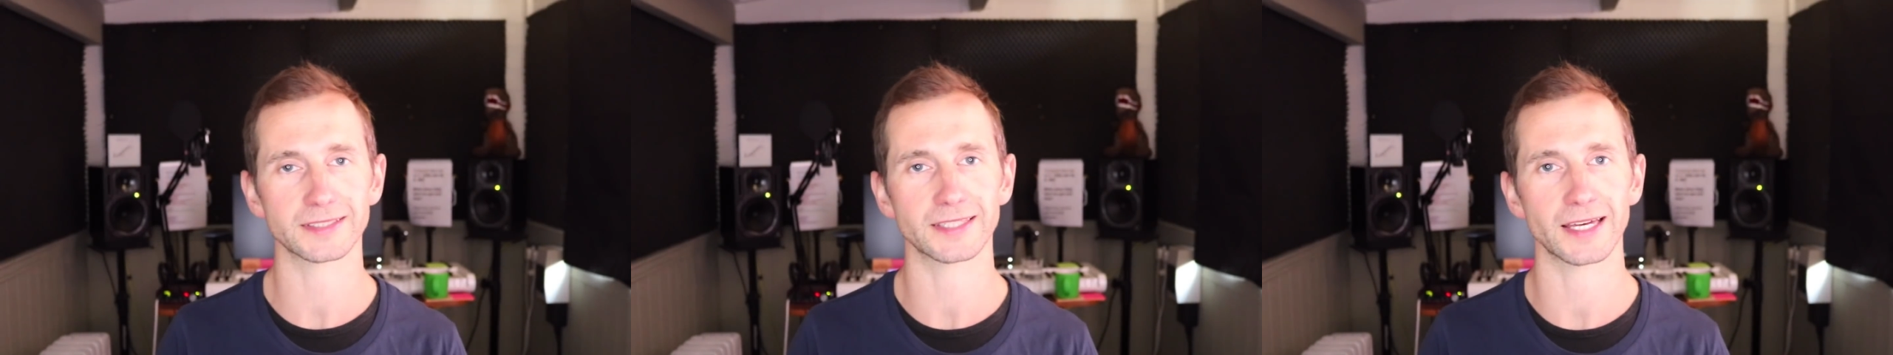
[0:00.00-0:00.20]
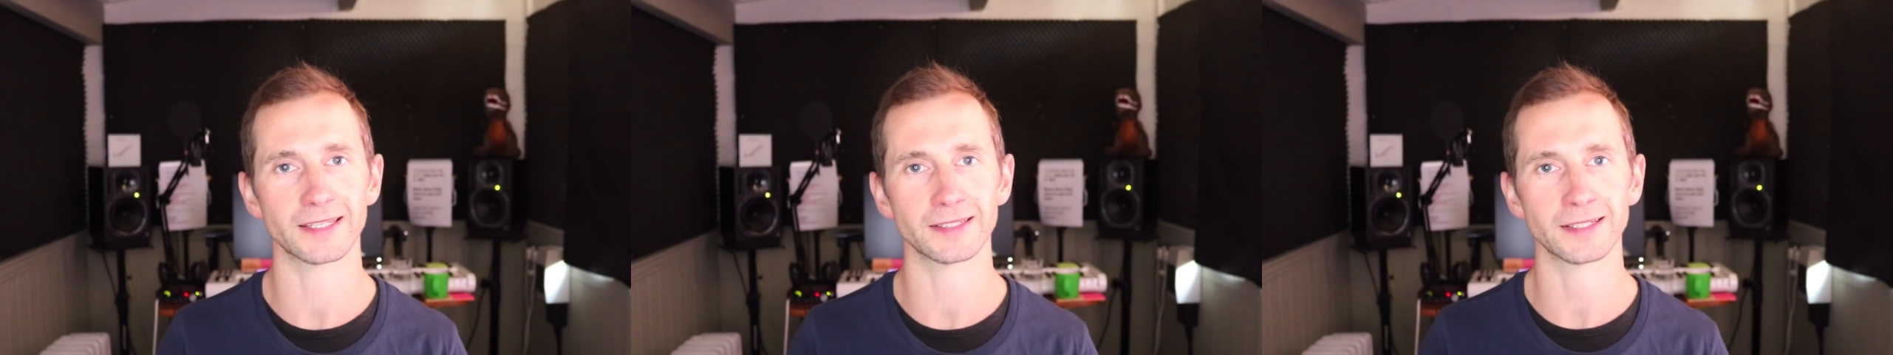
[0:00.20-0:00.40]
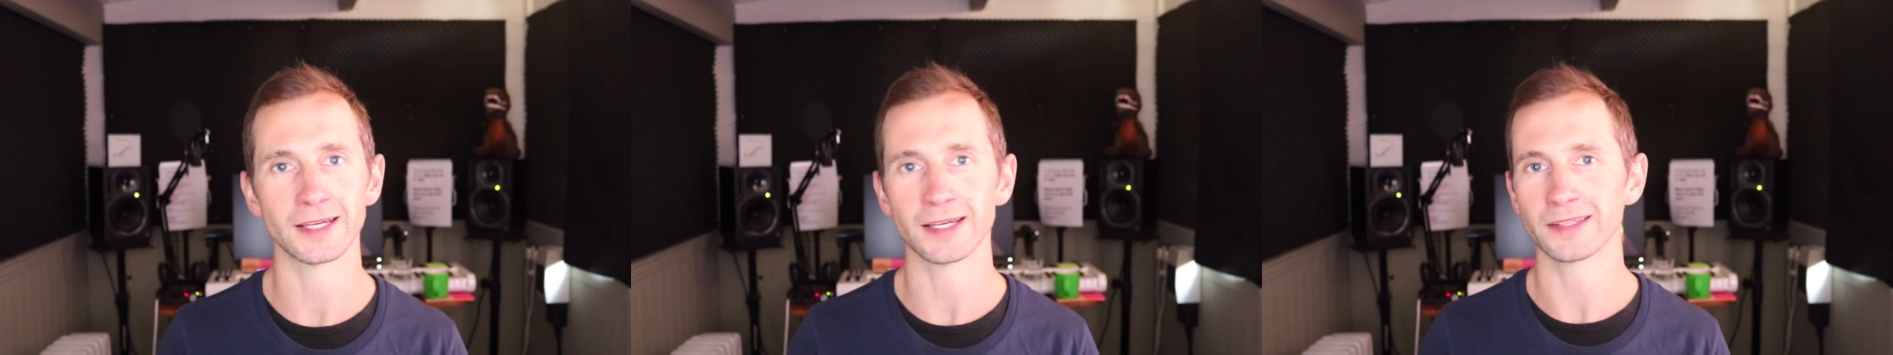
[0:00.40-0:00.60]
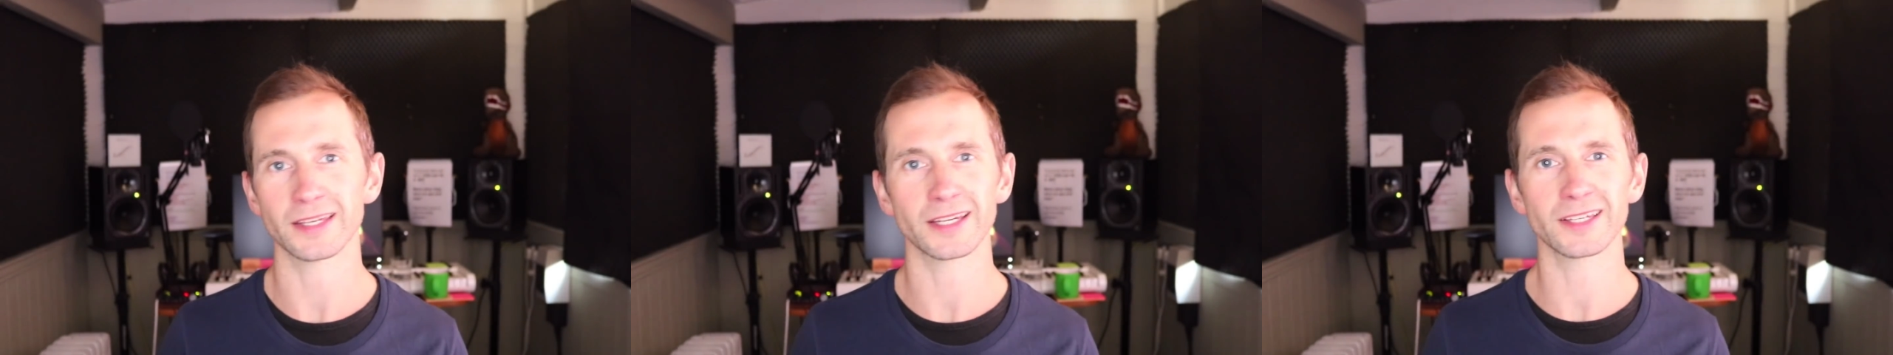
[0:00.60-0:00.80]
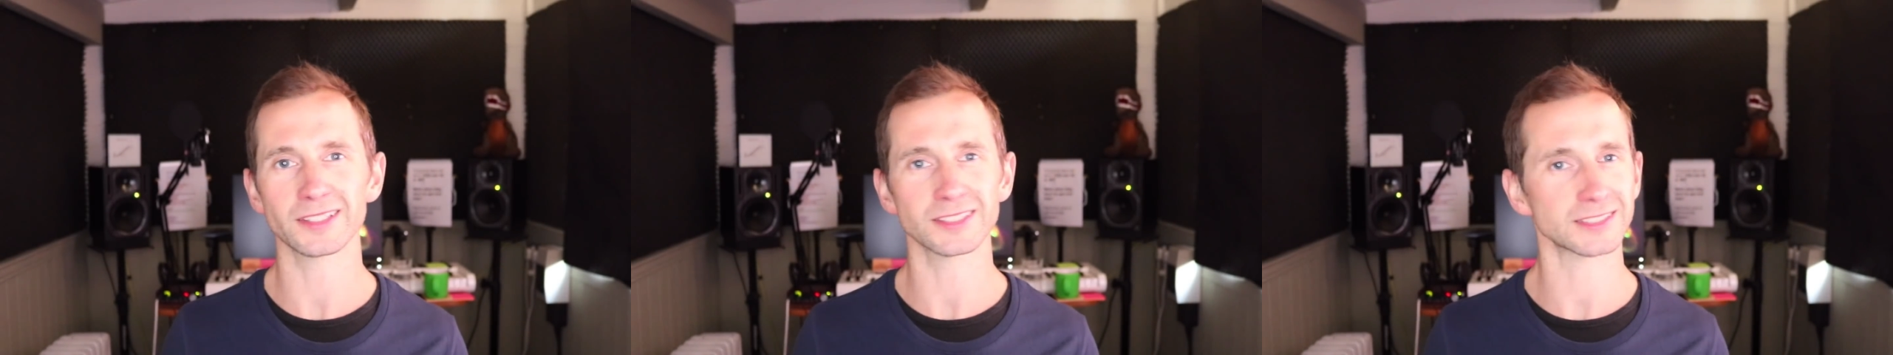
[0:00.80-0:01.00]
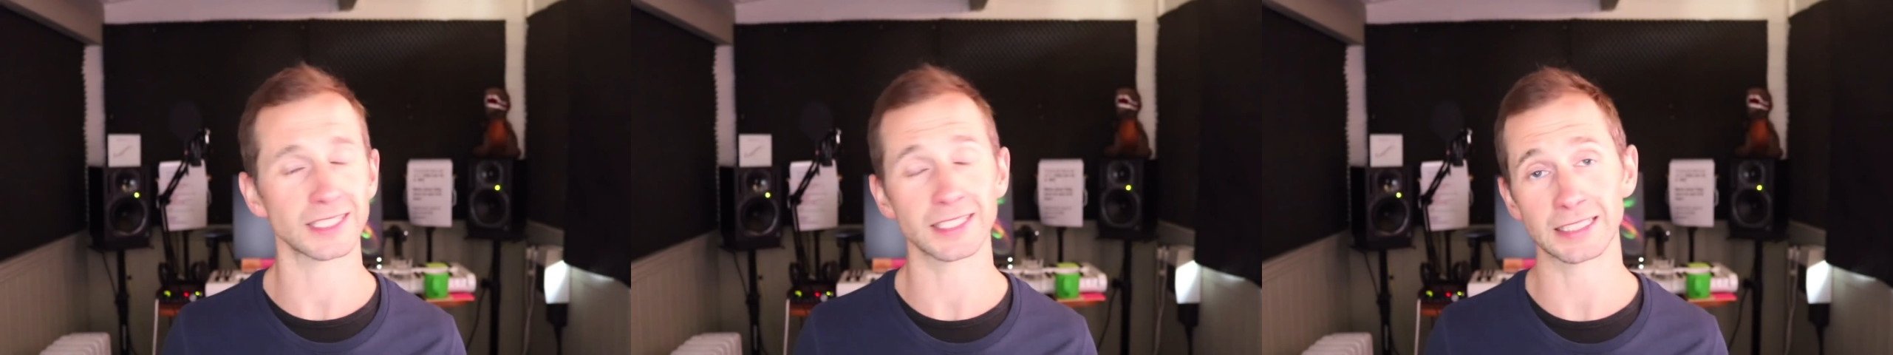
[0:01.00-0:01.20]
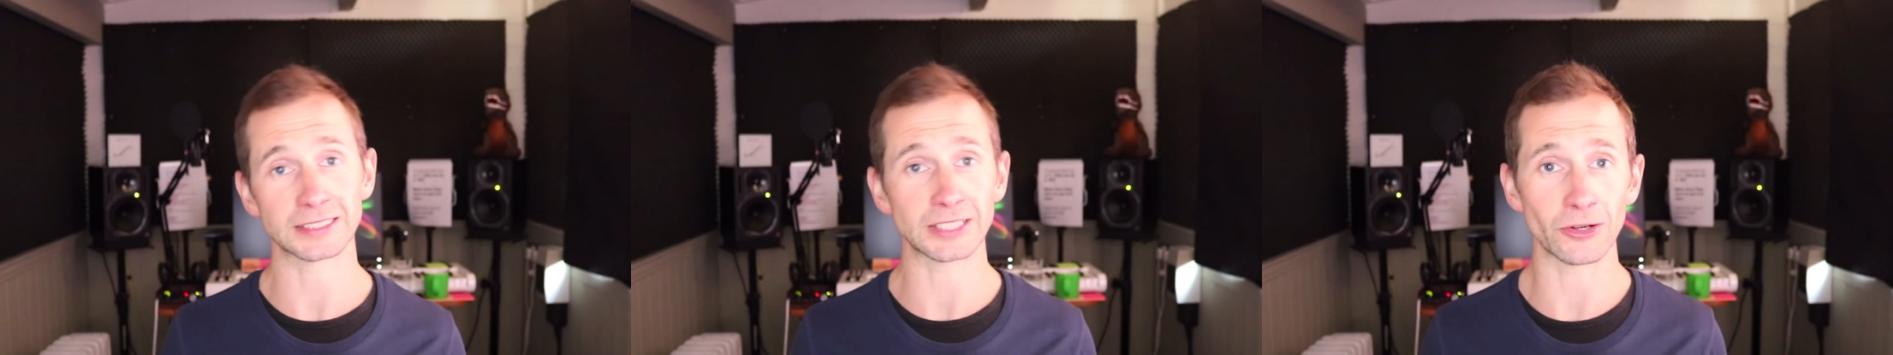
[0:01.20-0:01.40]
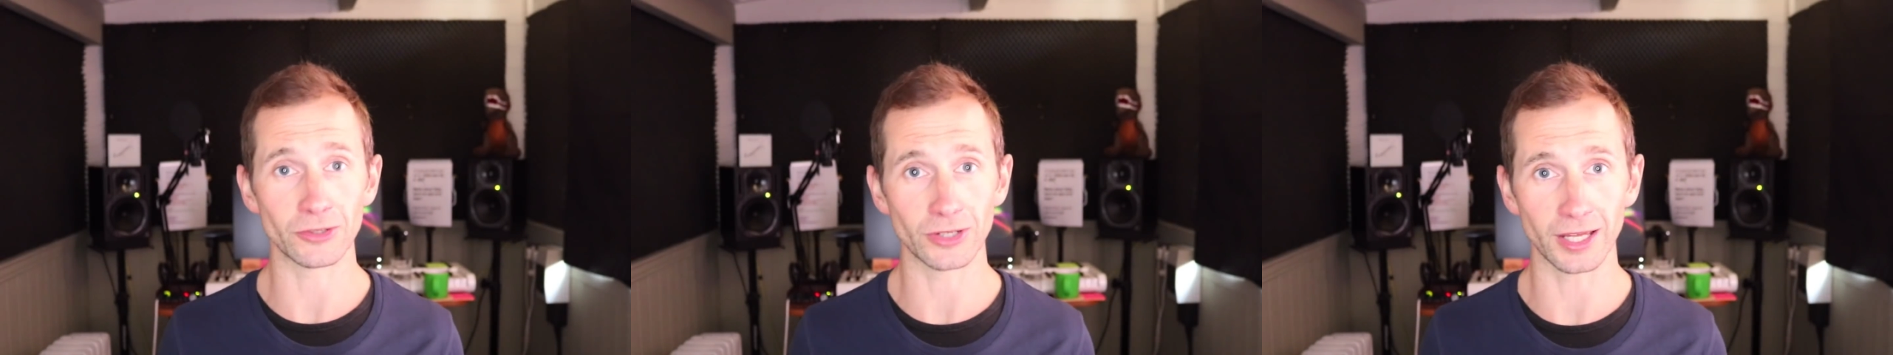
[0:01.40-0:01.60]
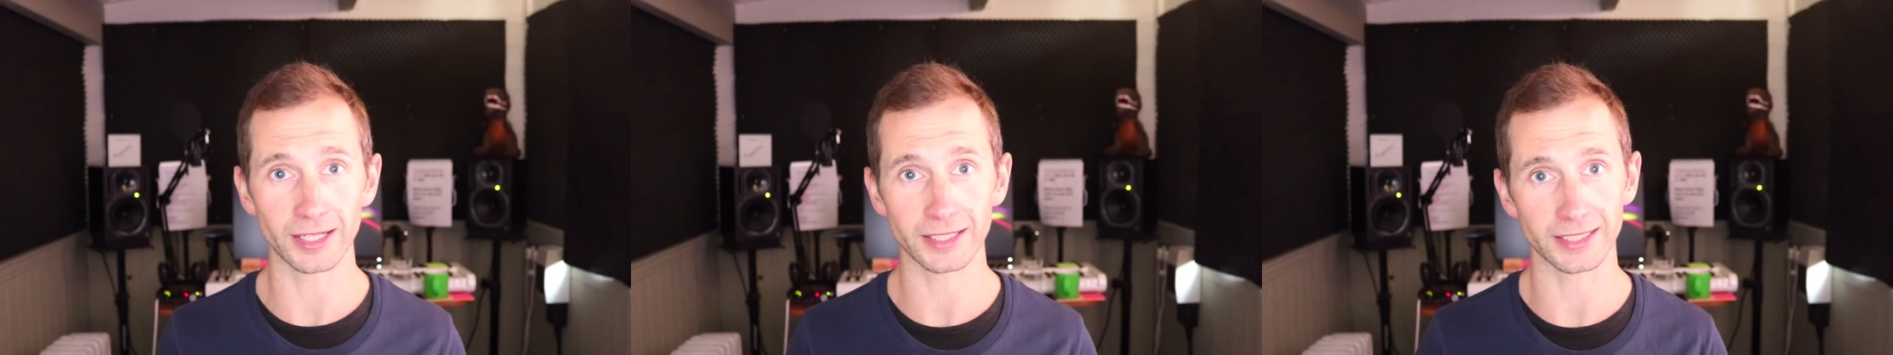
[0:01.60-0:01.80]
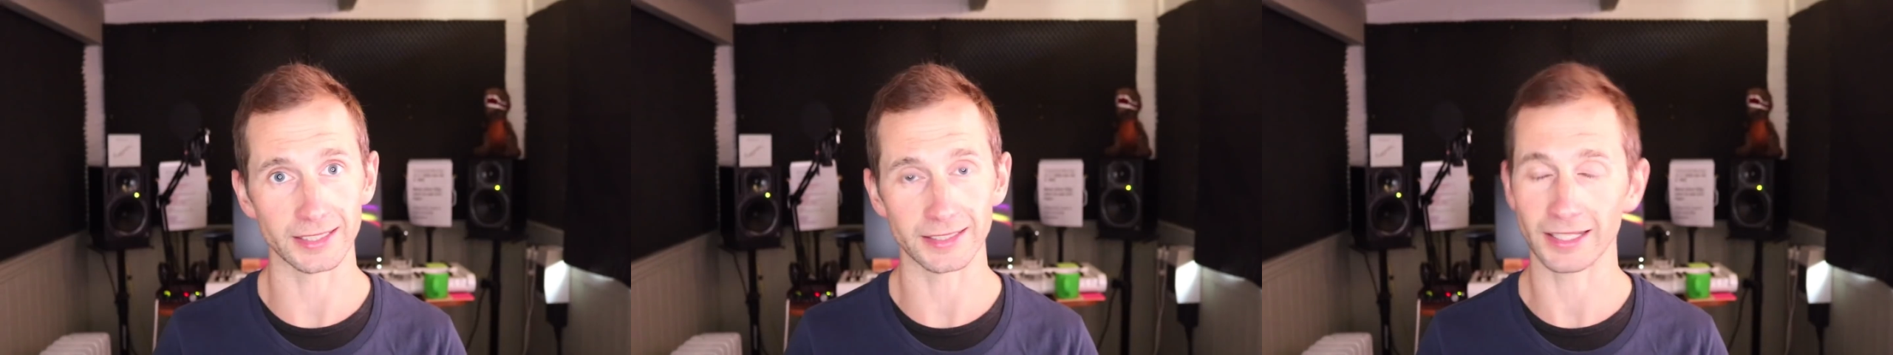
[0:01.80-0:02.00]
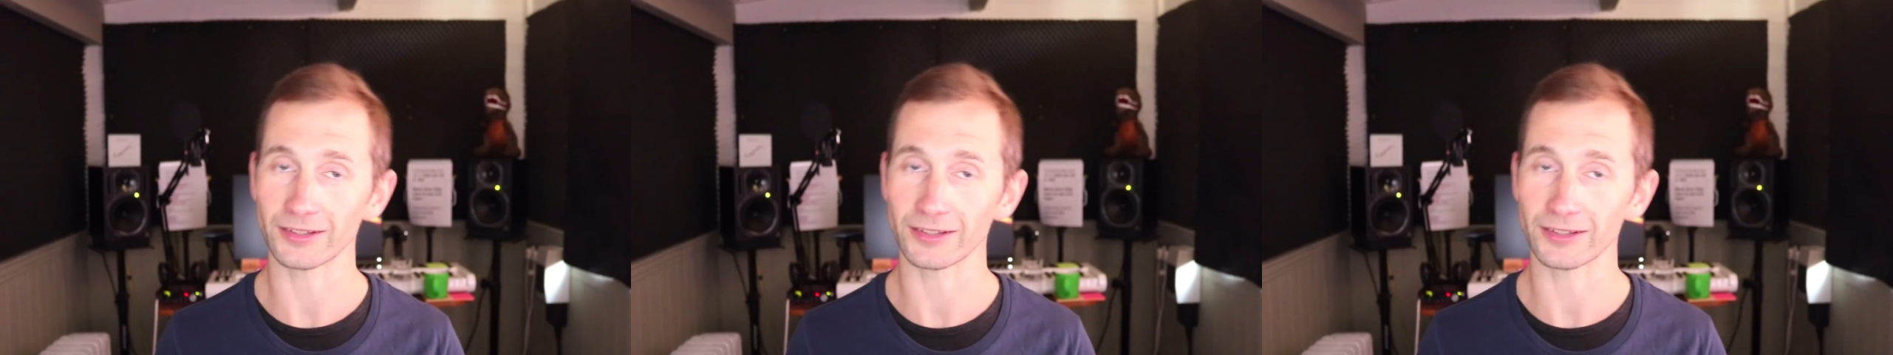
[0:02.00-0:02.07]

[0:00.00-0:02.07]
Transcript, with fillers: then they're going to say they don't like it.